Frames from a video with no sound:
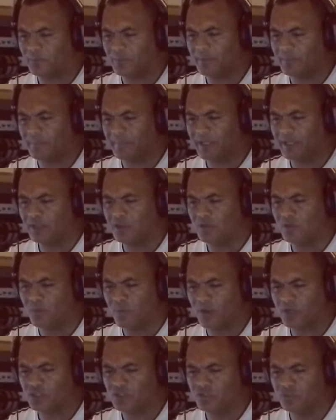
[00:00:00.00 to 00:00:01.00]
will make you
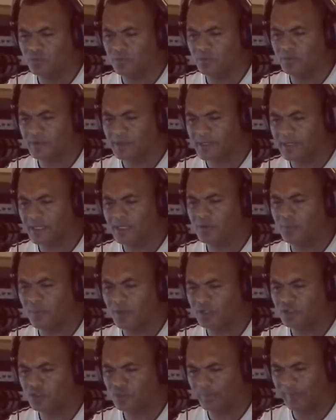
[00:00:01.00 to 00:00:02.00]
what you really
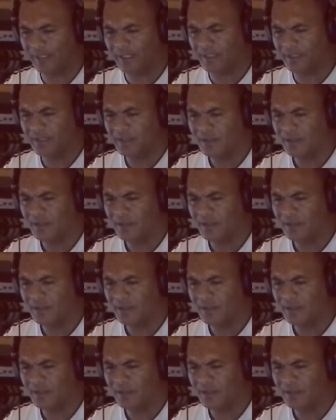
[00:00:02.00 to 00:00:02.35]
want to be.